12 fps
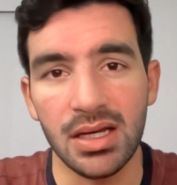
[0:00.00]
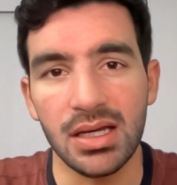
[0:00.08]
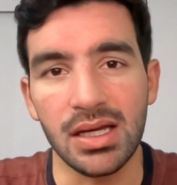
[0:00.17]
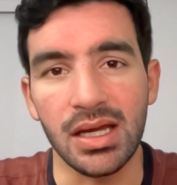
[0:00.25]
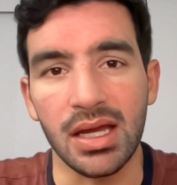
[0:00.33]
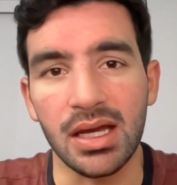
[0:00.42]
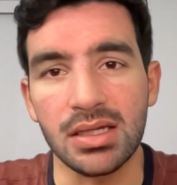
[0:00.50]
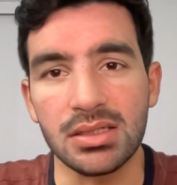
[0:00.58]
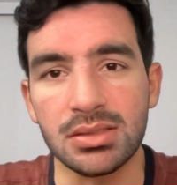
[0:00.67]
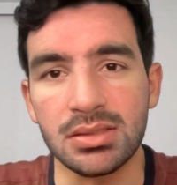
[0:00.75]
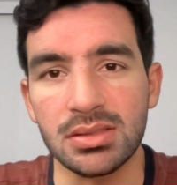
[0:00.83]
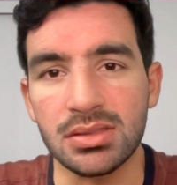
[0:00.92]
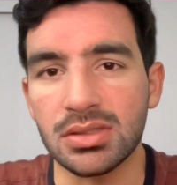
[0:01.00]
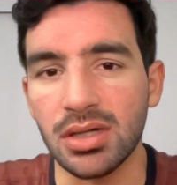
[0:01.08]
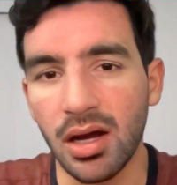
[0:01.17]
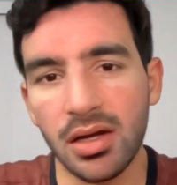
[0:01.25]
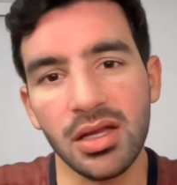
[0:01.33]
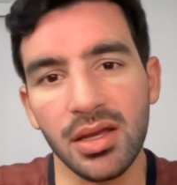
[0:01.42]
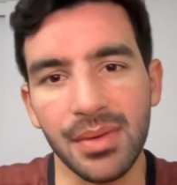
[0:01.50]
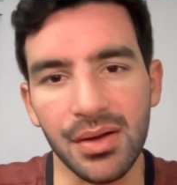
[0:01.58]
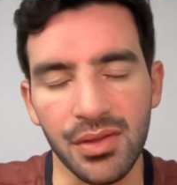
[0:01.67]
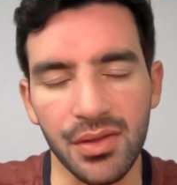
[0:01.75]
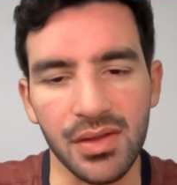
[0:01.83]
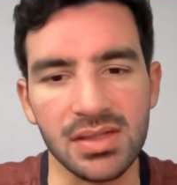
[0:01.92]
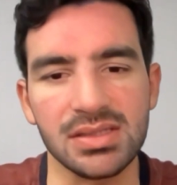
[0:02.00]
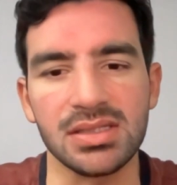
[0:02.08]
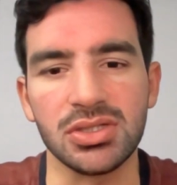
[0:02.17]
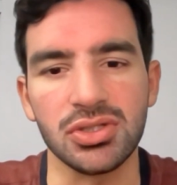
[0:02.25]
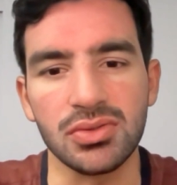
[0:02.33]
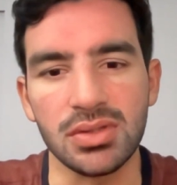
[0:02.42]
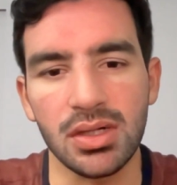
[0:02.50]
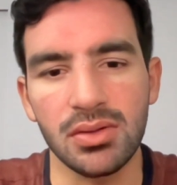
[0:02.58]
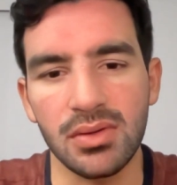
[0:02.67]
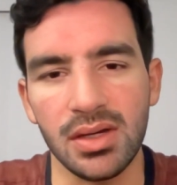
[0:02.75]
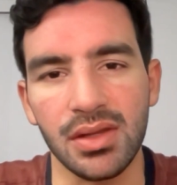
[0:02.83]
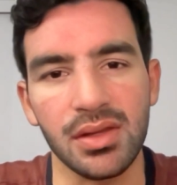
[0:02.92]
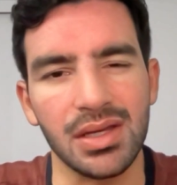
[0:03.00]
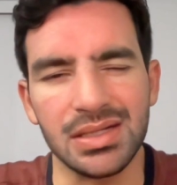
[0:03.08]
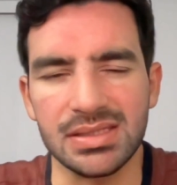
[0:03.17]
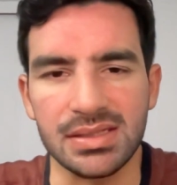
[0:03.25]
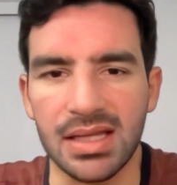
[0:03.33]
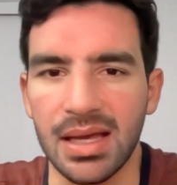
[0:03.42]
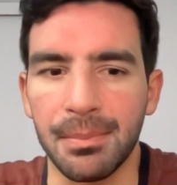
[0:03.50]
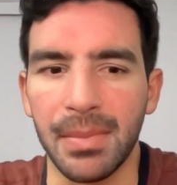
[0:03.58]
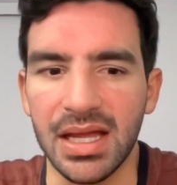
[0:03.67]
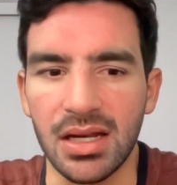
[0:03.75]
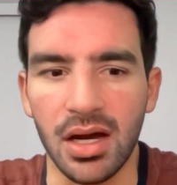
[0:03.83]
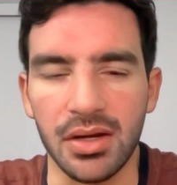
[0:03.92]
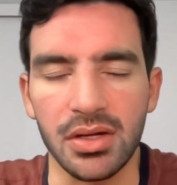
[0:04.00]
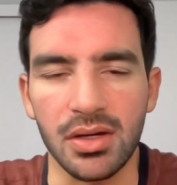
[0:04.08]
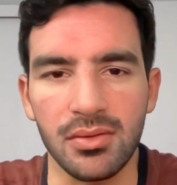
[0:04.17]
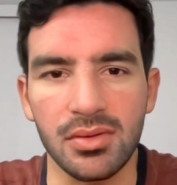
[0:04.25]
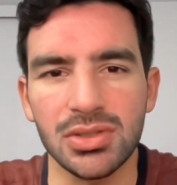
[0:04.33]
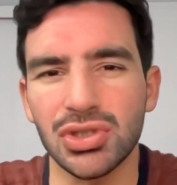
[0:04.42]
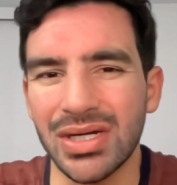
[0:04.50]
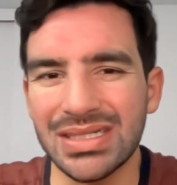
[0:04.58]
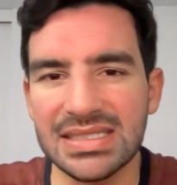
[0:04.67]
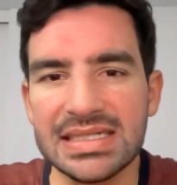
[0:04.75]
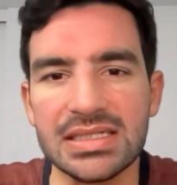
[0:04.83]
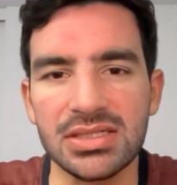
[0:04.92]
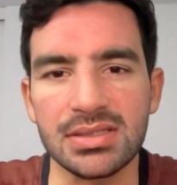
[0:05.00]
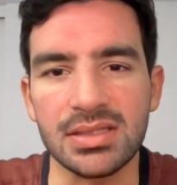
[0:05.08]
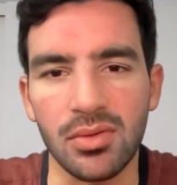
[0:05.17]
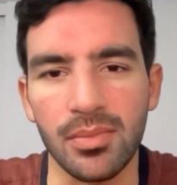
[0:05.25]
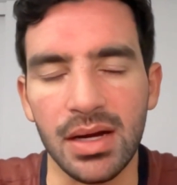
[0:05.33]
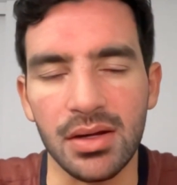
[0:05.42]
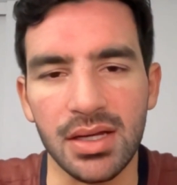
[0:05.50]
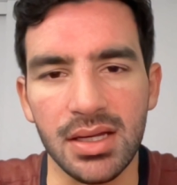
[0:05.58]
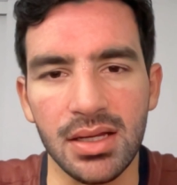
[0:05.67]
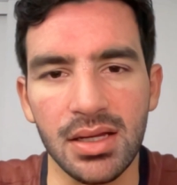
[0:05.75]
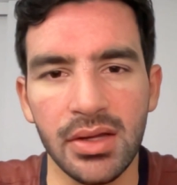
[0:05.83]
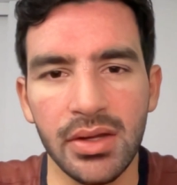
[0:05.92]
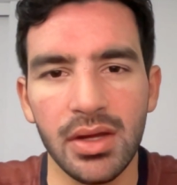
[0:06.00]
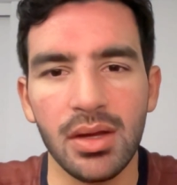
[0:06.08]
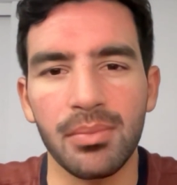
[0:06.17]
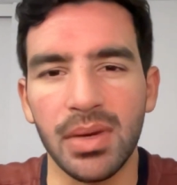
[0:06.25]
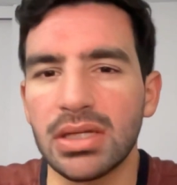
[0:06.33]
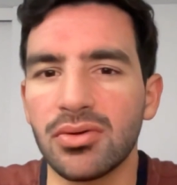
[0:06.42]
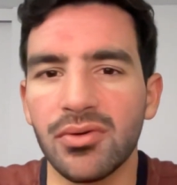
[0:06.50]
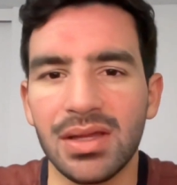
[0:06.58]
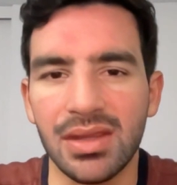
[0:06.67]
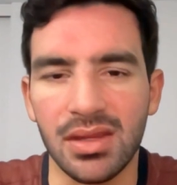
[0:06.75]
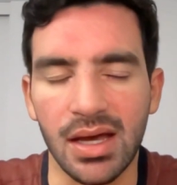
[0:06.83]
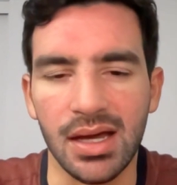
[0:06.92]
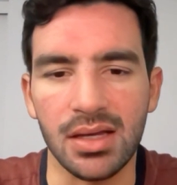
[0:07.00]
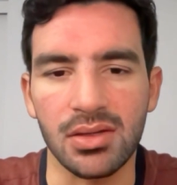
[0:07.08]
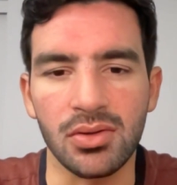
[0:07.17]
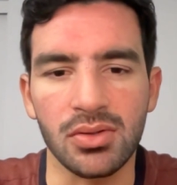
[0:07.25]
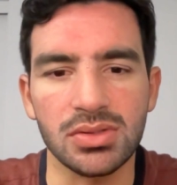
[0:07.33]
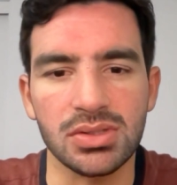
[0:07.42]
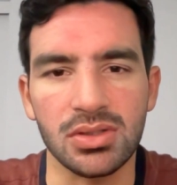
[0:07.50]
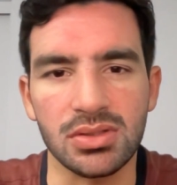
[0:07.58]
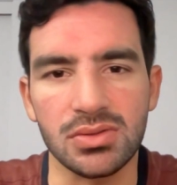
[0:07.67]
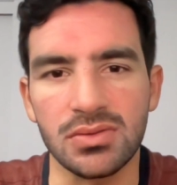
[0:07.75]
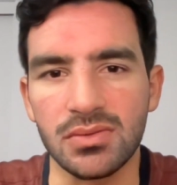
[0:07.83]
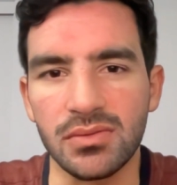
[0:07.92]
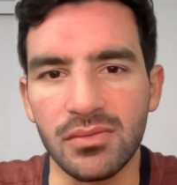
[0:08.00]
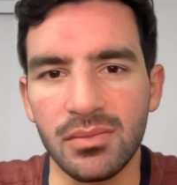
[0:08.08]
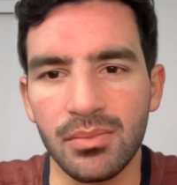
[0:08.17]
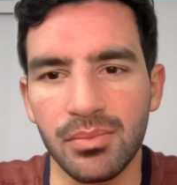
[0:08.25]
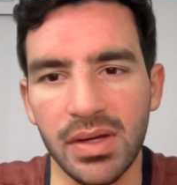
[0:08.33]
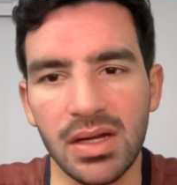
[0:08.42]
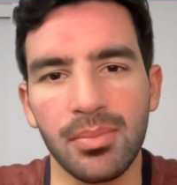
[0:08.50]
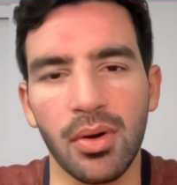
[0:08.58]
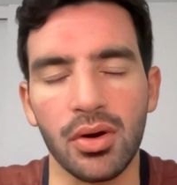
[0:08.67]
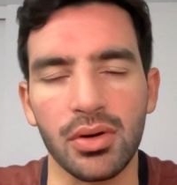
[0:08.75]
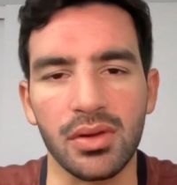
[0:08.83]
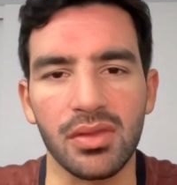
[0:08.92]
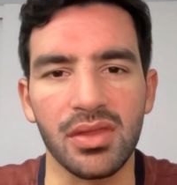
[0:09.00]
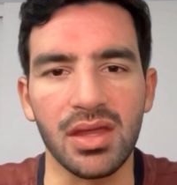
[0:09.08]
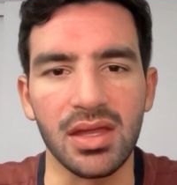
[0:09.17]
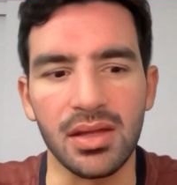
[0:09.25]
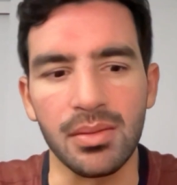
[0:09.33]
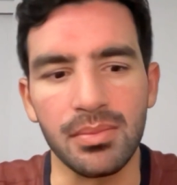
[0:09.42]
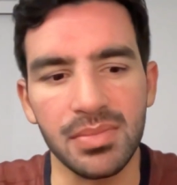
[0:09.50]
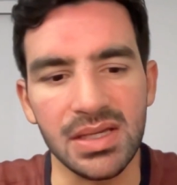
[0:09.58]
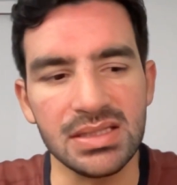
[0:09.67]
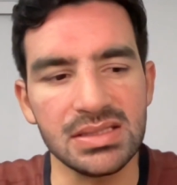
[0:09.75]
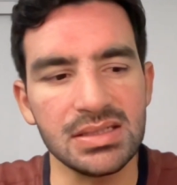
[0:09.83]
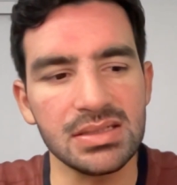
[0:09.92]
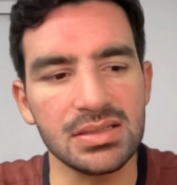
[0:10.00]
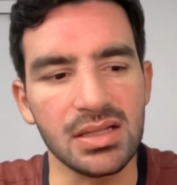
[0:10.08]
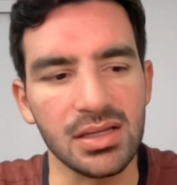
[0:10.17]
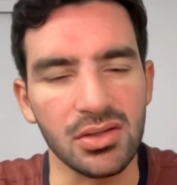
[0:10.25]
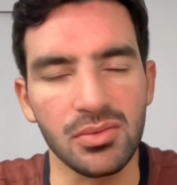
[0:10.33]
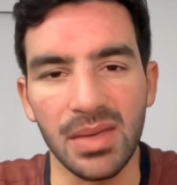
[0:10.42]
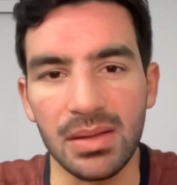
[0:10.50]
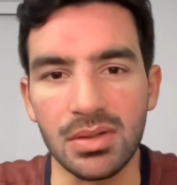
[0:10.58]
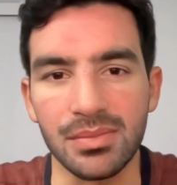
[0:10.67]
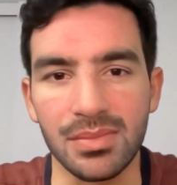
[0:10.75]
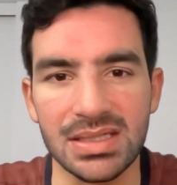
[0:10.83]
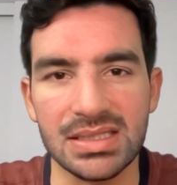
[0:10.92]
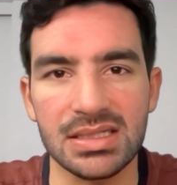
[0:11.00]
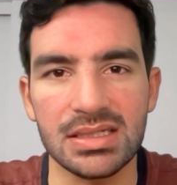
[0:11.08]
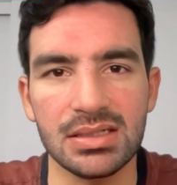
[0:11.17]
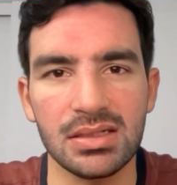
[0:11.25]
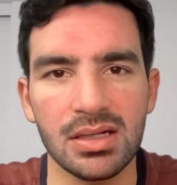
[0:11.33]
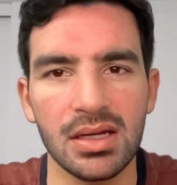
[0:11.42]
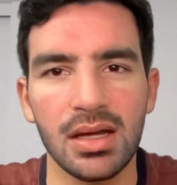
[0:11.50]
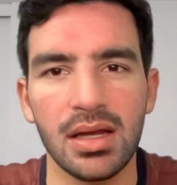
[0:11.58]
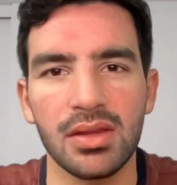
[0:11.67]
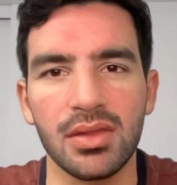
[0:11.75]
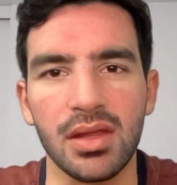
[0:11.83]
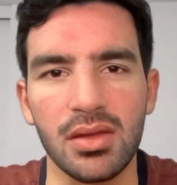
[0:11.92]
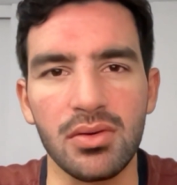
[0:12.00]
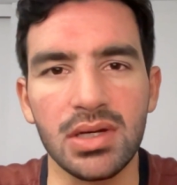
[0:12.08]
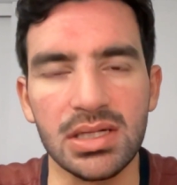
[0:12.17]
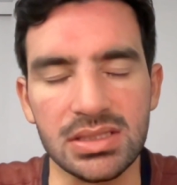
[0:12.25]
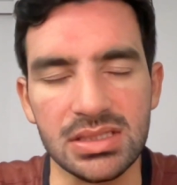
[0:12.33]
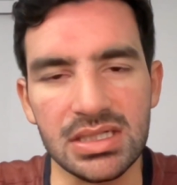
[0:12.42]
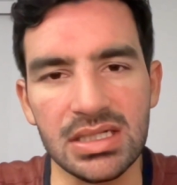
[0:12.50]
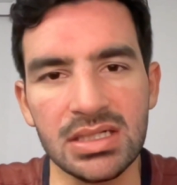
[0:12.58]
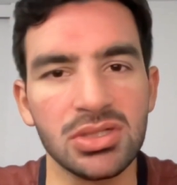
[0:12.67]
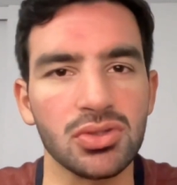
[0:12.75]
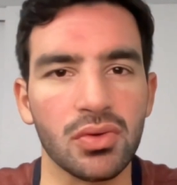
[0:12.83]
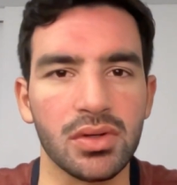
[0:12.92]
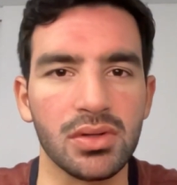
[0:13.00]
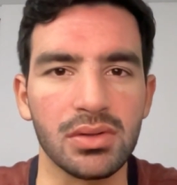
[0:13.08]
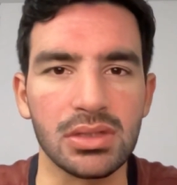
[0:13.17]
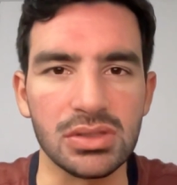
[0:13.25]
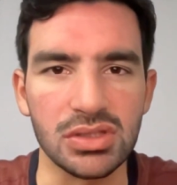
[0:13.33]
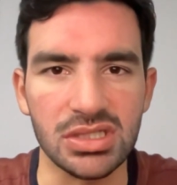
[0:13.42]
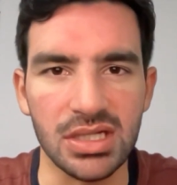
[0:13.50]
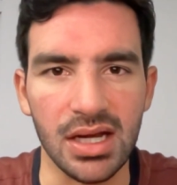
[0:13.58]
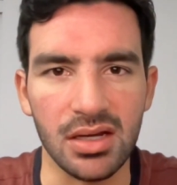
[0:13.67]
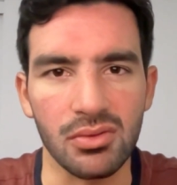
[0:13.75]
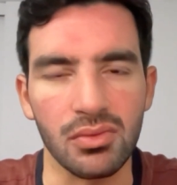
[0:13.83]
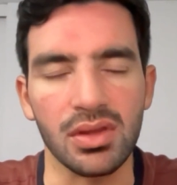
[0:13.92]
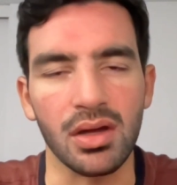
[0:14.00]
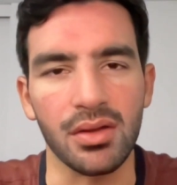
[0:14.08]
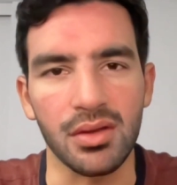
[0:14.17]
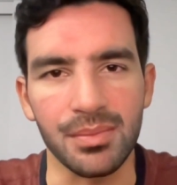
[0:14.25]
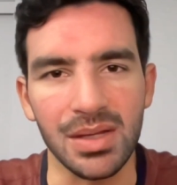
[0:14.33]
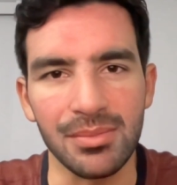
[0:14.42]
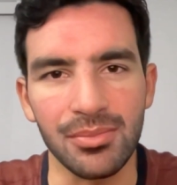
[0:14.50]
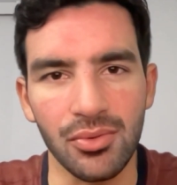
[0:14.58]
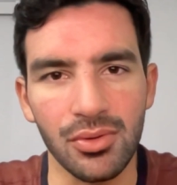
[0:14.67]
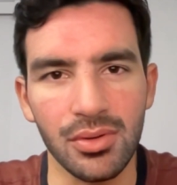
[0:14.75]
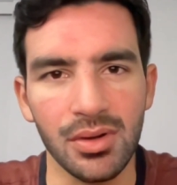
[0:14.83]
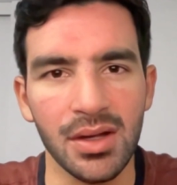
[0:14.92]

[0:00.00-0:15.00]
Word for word: and talking about the things that you know and the things that they may not know. Try teaching them about it. By doing that, you'll start to pick apart the pieces that you may be missing that you can teach or you can share with other people